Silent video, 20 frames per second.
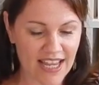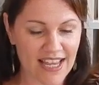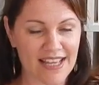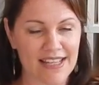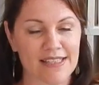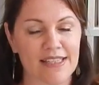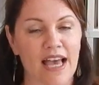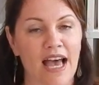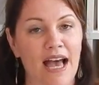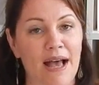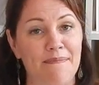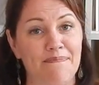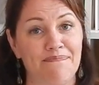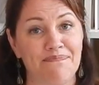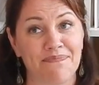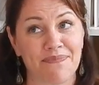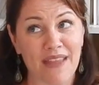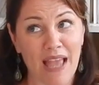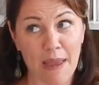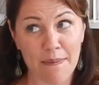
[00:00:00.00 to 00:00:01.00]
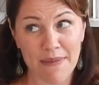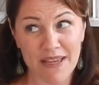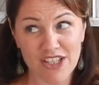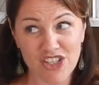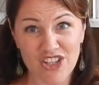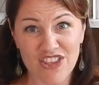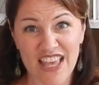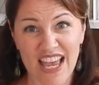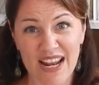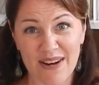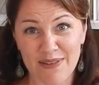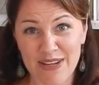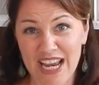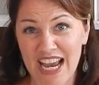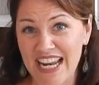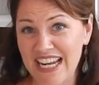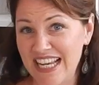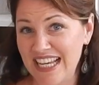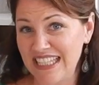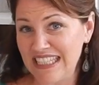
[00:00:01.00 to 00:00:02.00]
is I mentioned that we
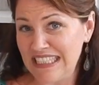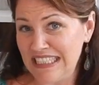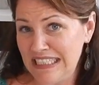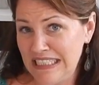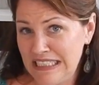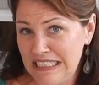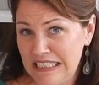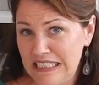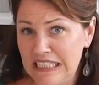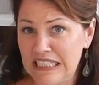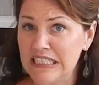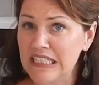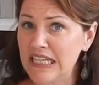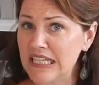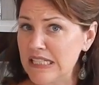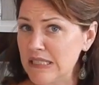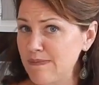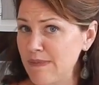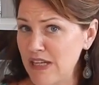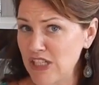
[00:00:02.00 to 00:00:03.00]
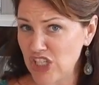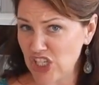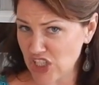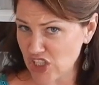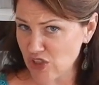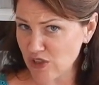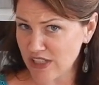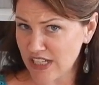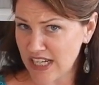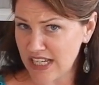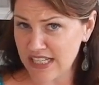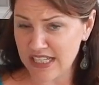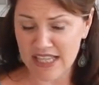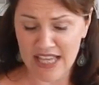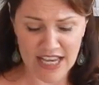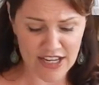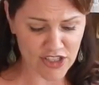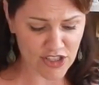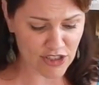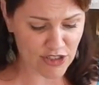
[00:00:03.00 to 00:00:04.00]
kind of didn't get as much history done
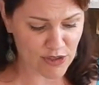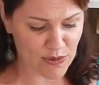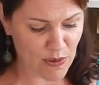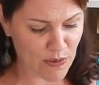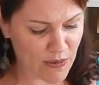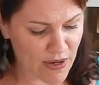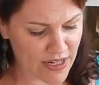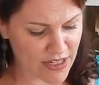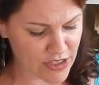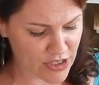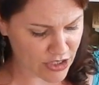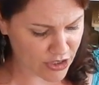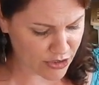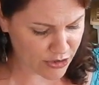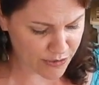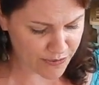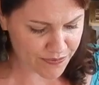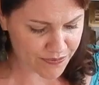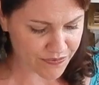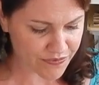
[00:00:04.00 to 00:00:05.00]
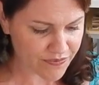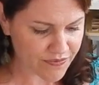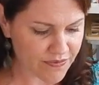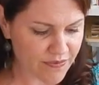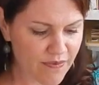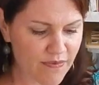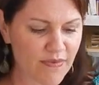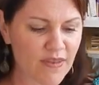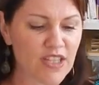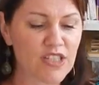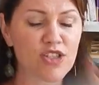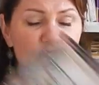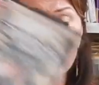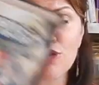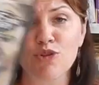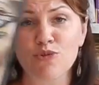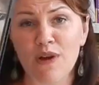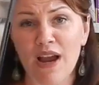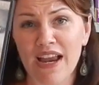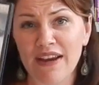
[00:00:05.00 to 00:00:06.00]
last year as we wanted to.
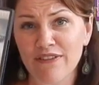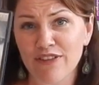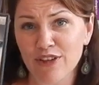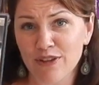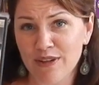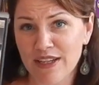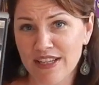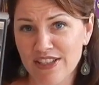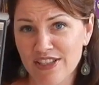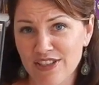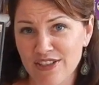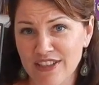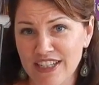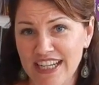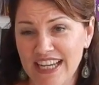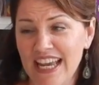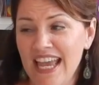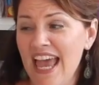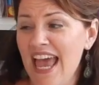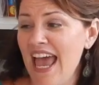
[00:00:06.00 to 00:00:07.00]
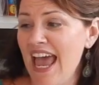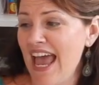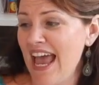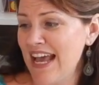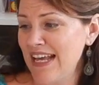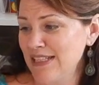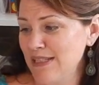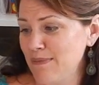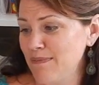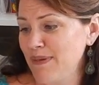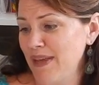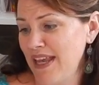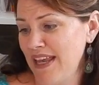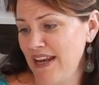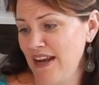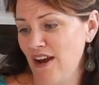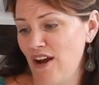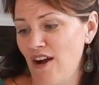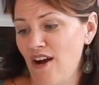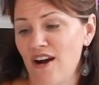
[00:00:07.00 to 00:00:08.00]
So drive-through history has
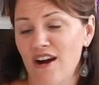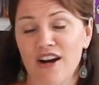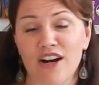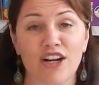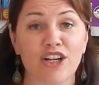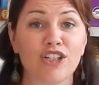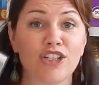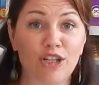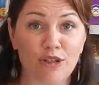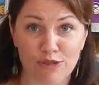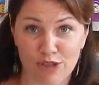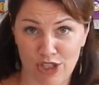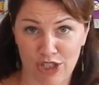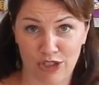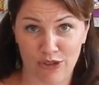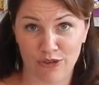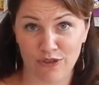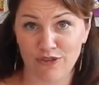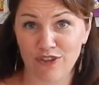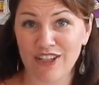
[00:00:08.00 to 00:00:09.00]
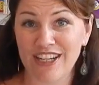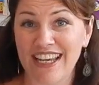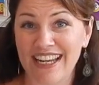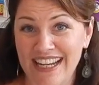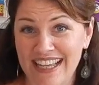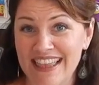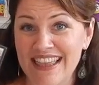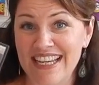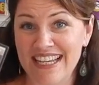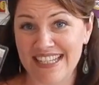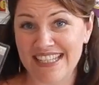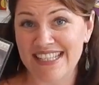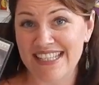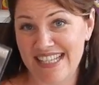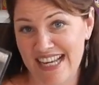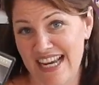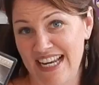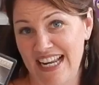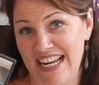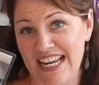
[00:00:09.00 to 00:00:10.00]
been our go-to for getting things
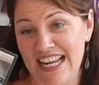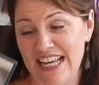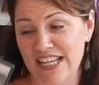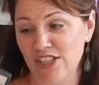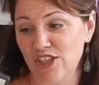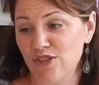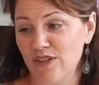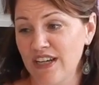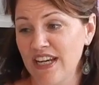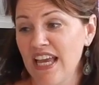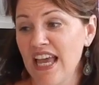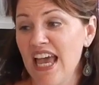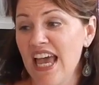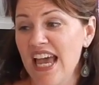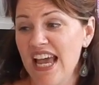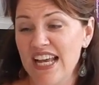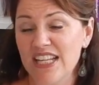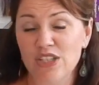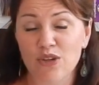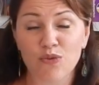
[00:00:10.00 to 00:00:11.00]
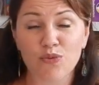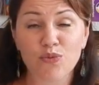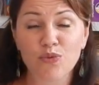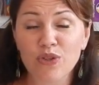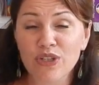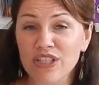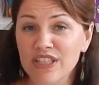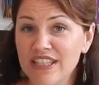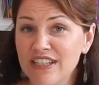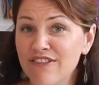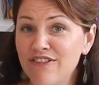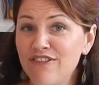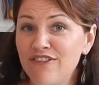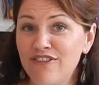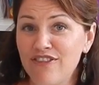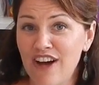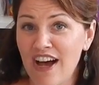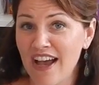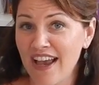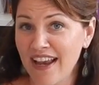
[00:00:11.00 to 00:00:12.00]
done in history. It's a really
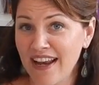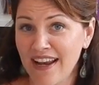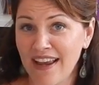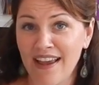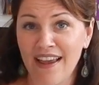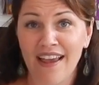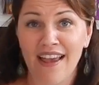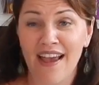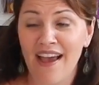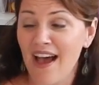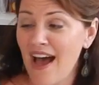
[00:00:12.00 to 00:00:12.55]
fun